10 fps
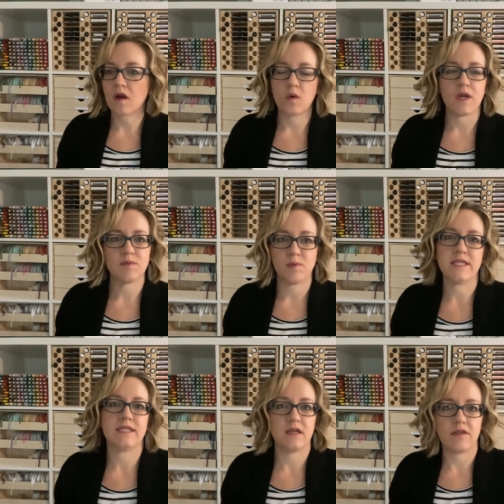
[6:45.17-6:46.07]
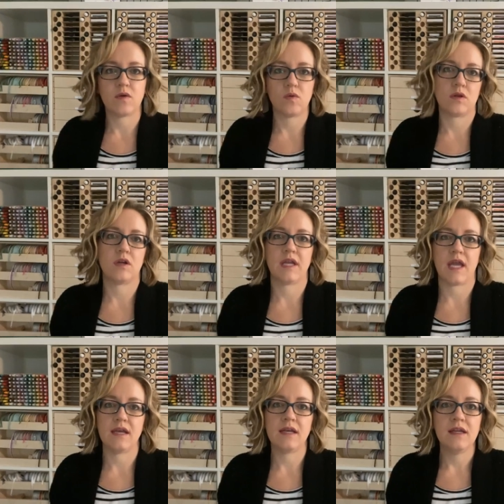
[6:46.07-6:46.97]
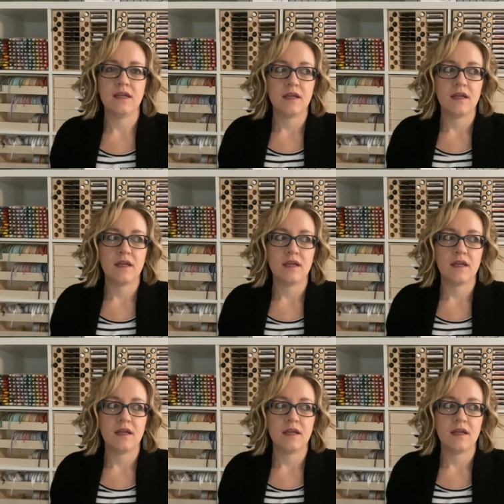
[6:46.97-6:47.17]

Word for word: going to place another order again,